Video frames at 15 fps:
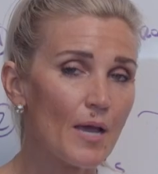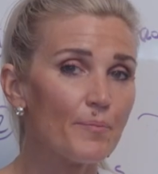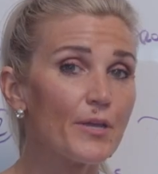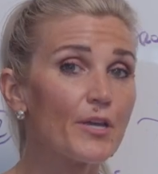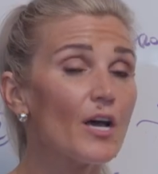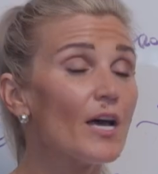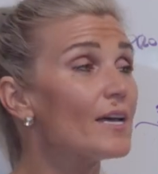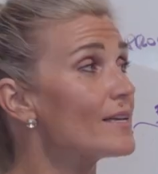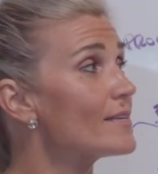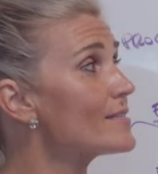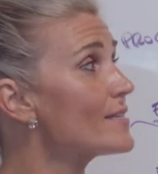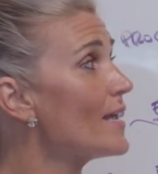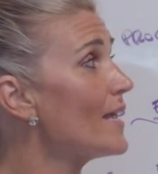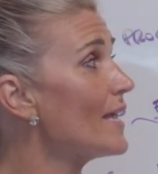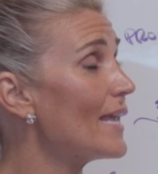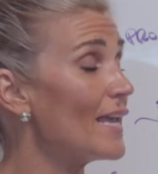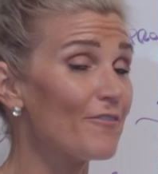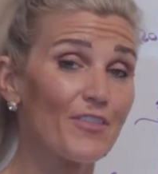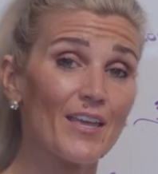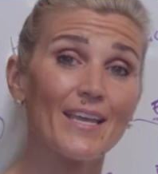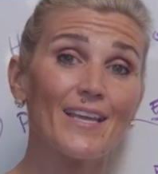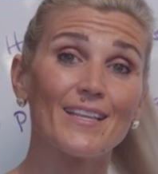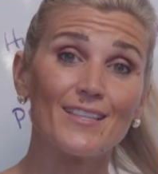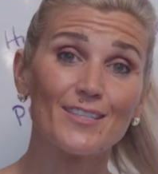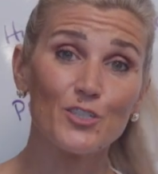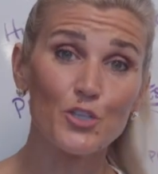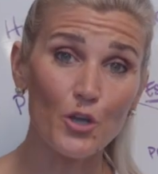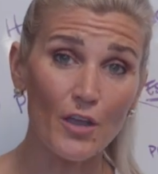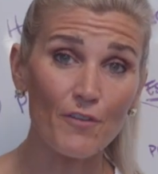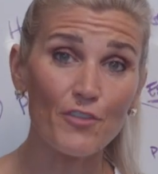Because if
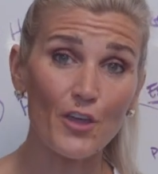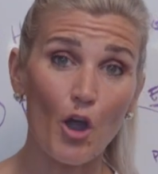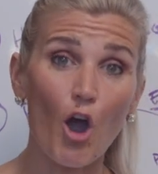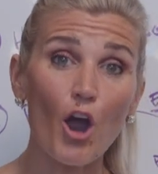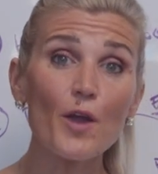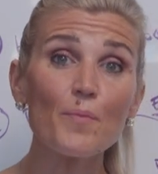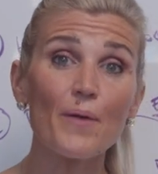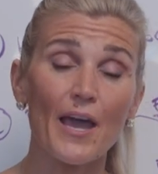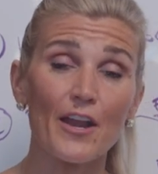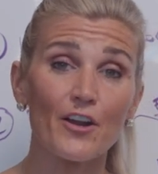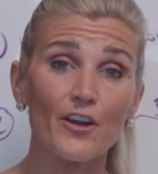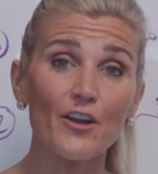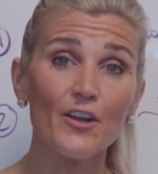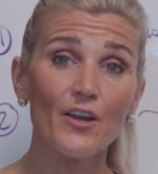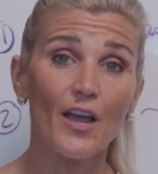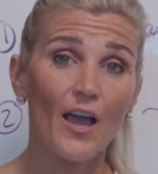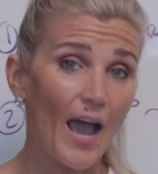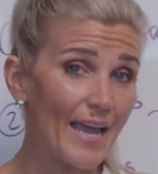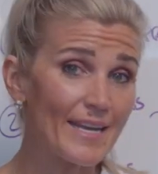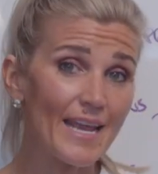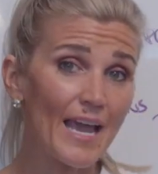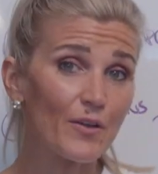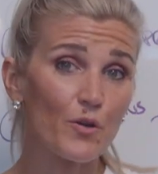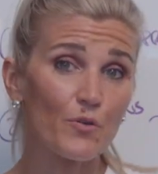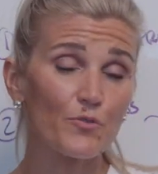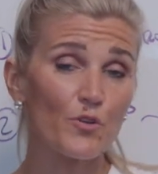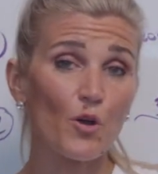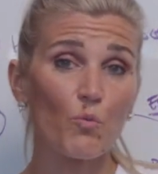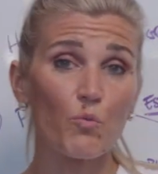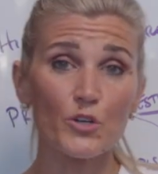they are better, I now
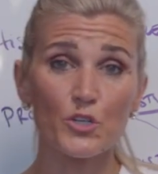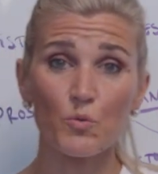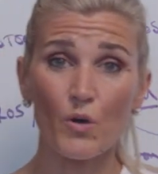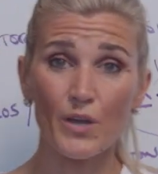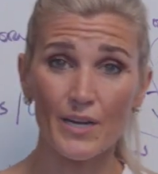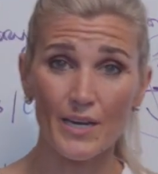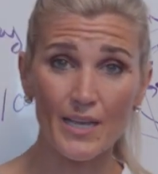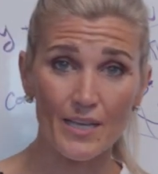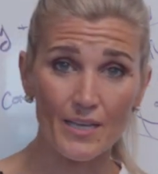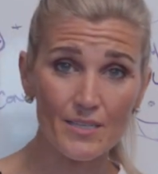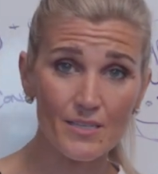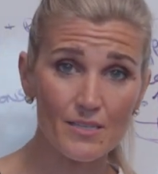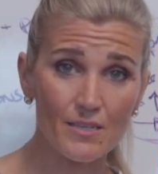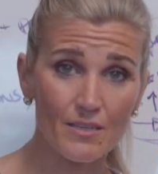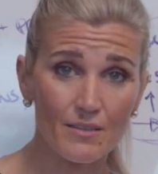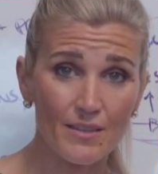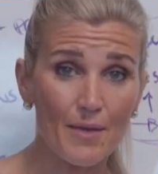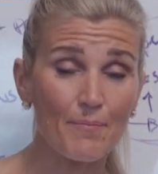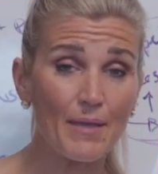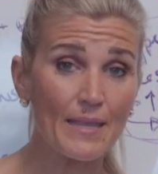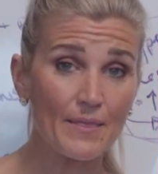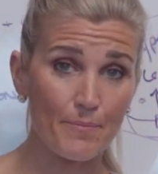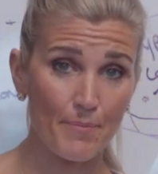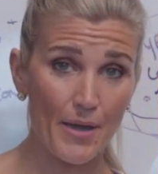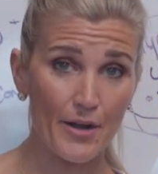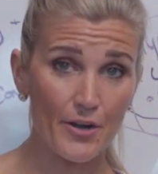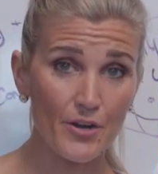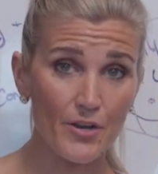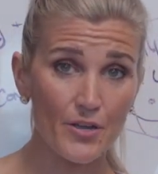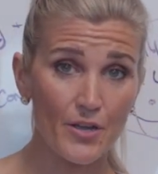don't know which one it is that made them
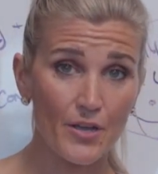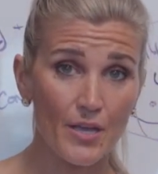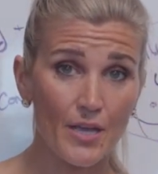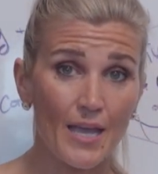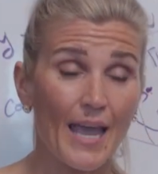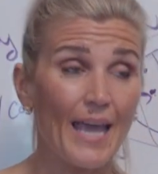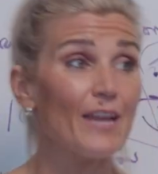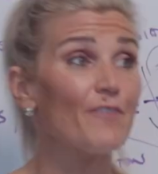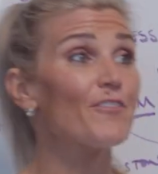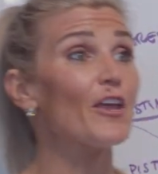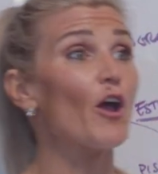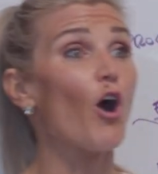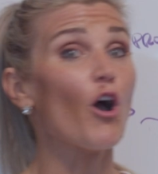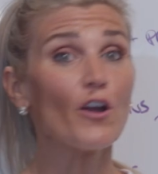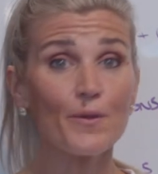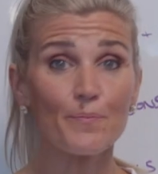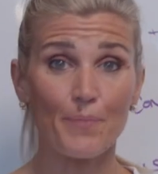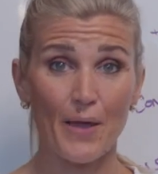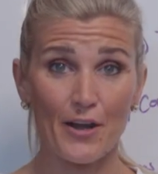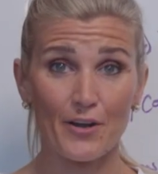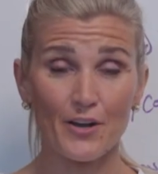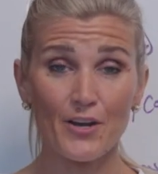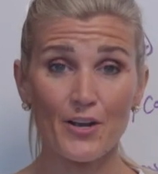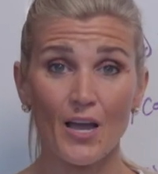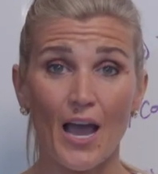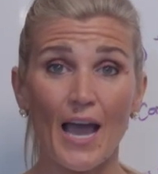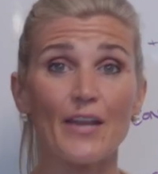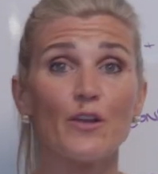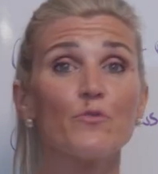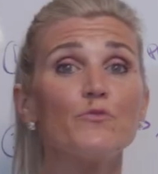better. And if they aren't better,
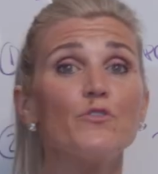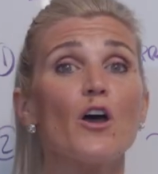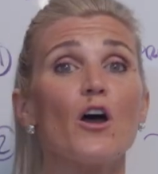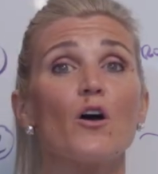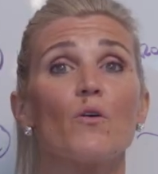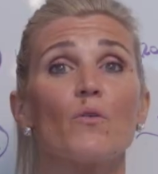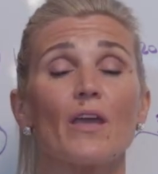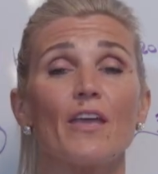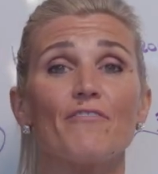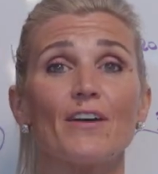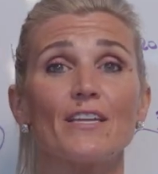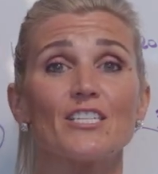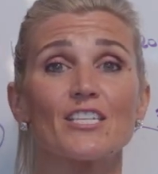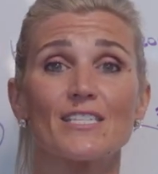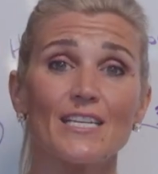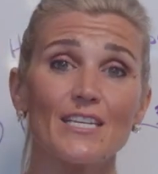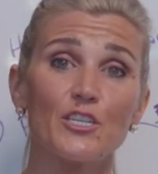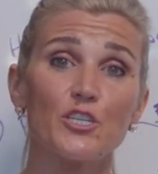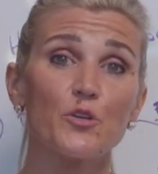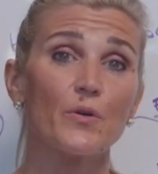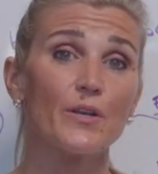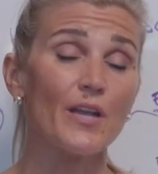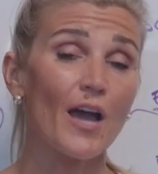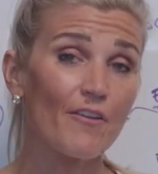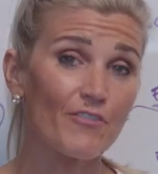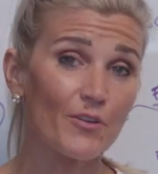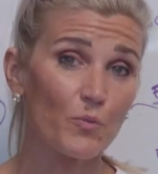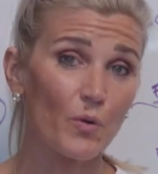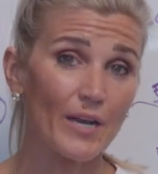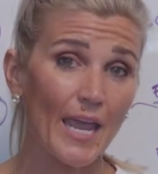I don't know if I just didn't do enough
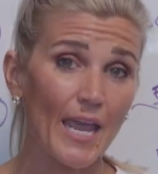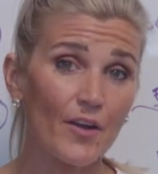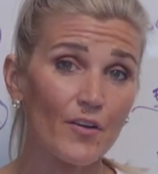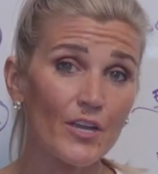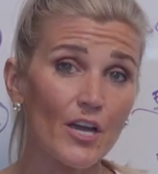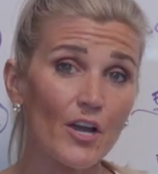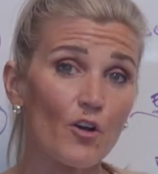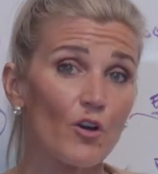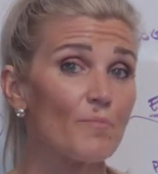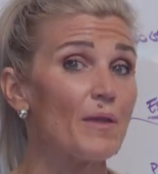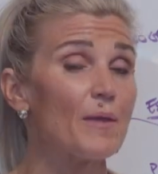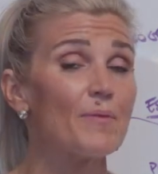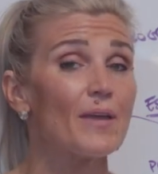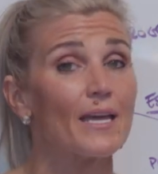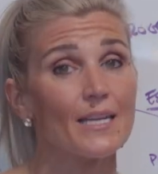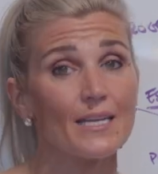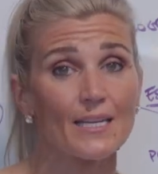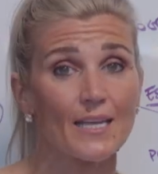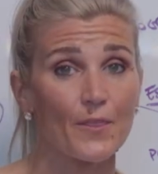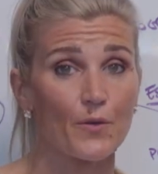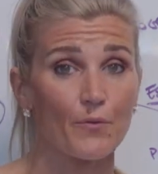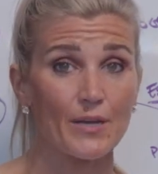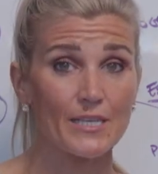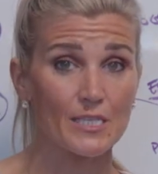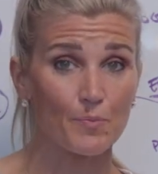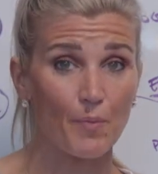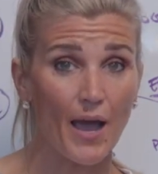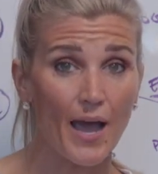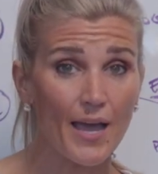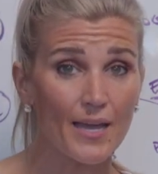in one area, or maybe I didn't get the right
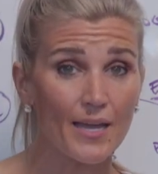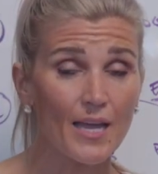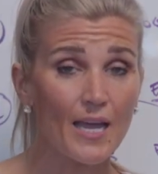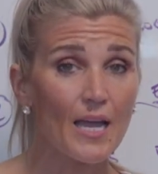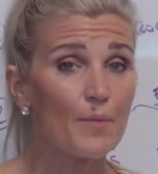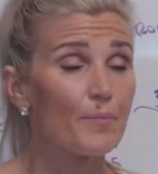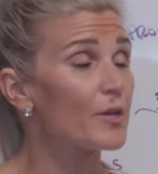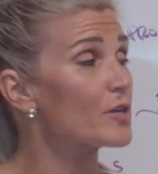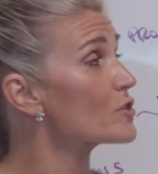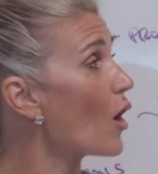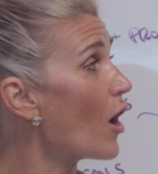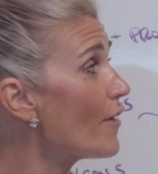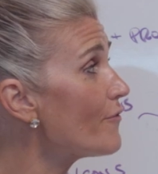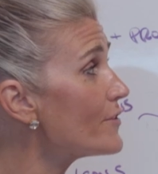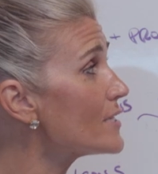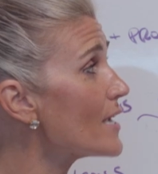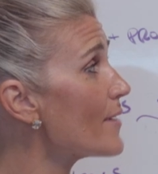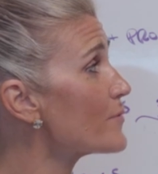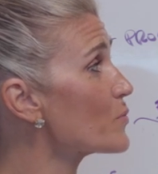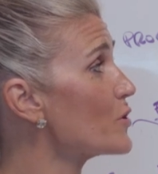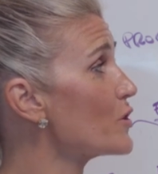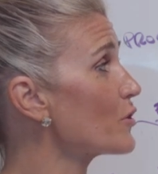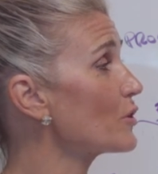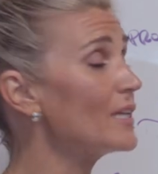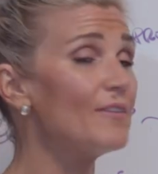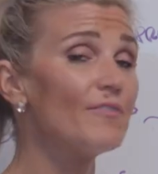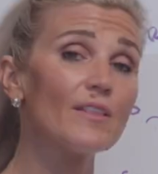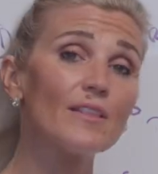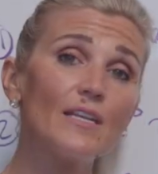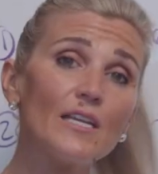spot. Because oftentimes when you're
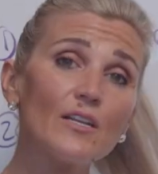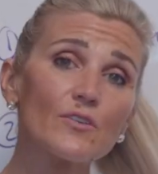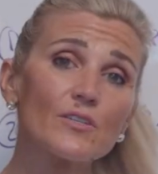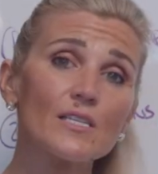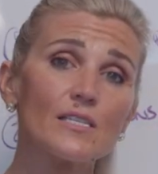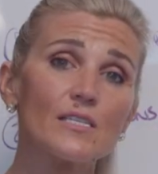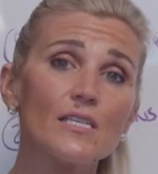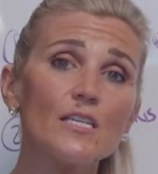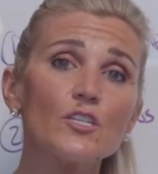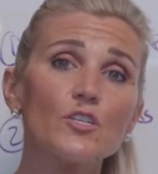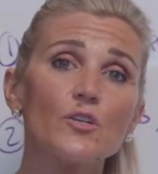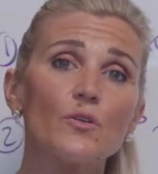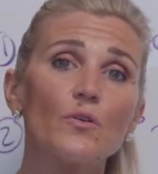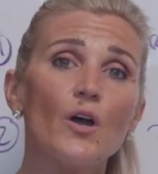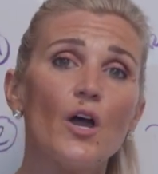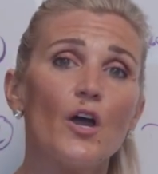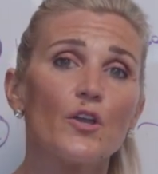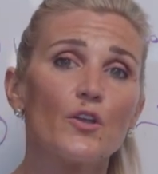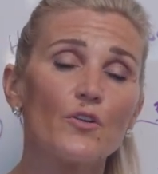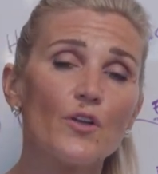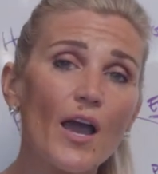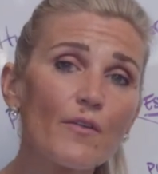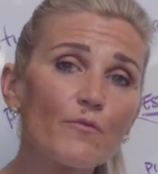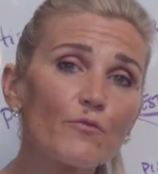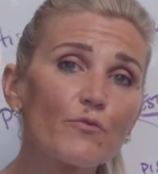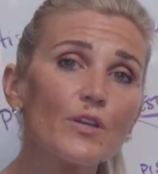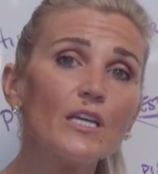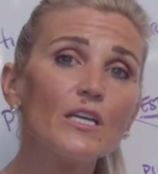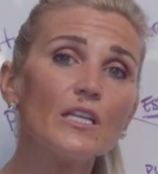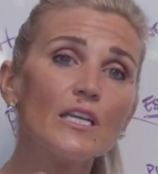leaving the needles in situ, you're not
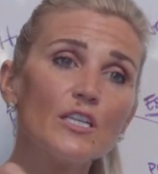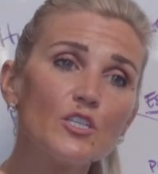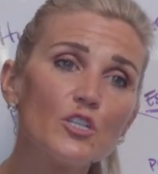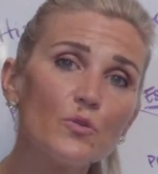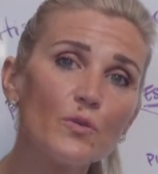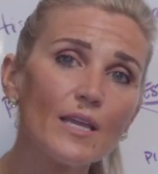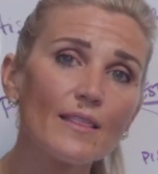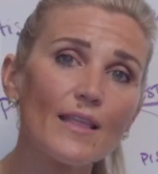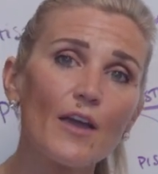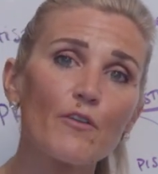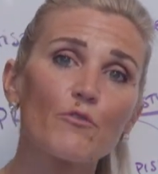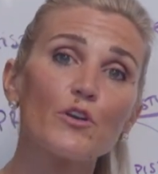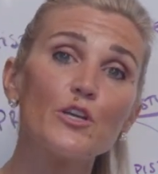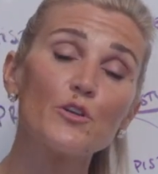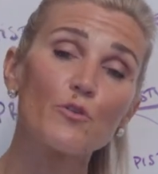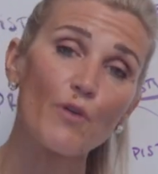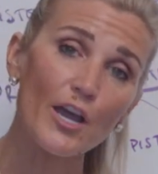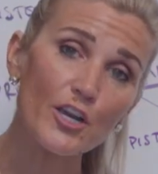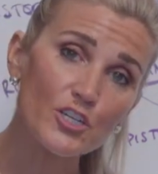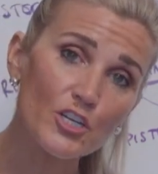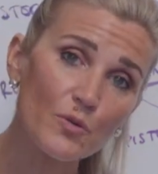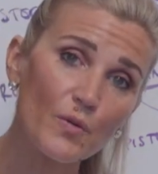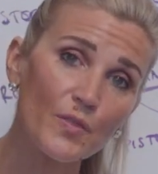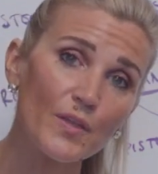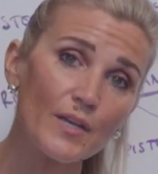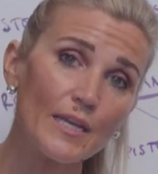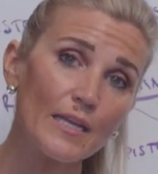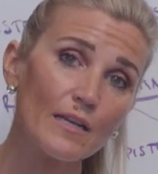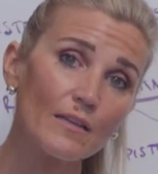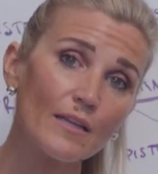really doing that redirection with the
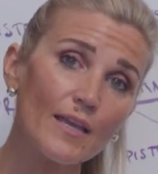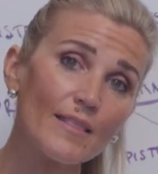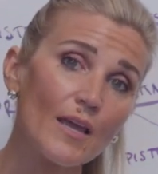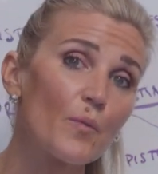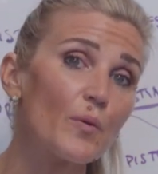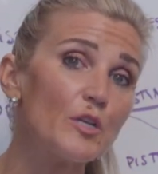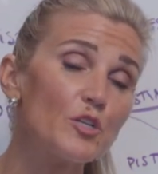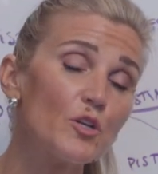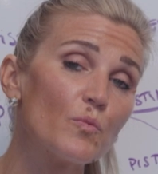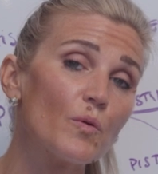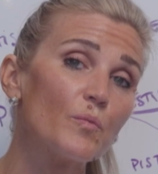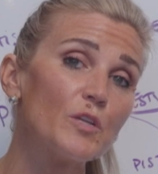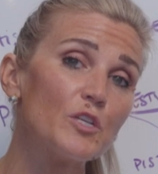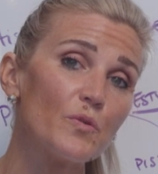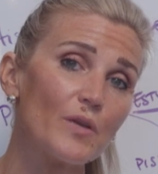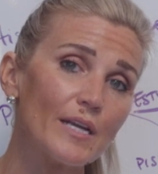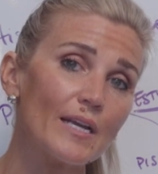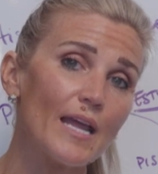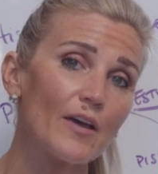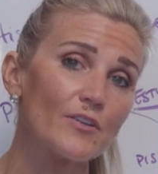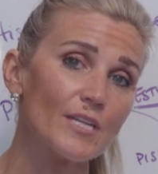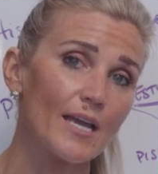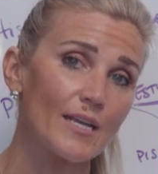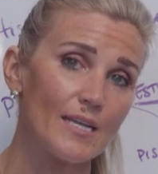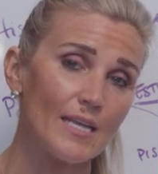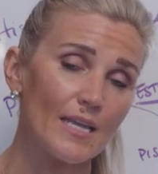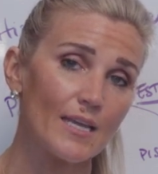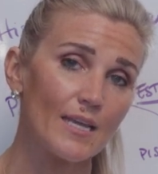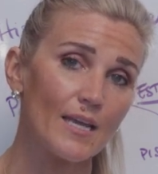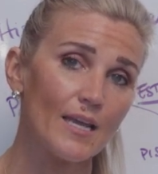needling that we do when we do in and out
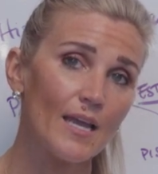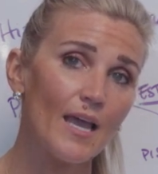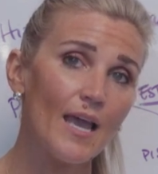technique.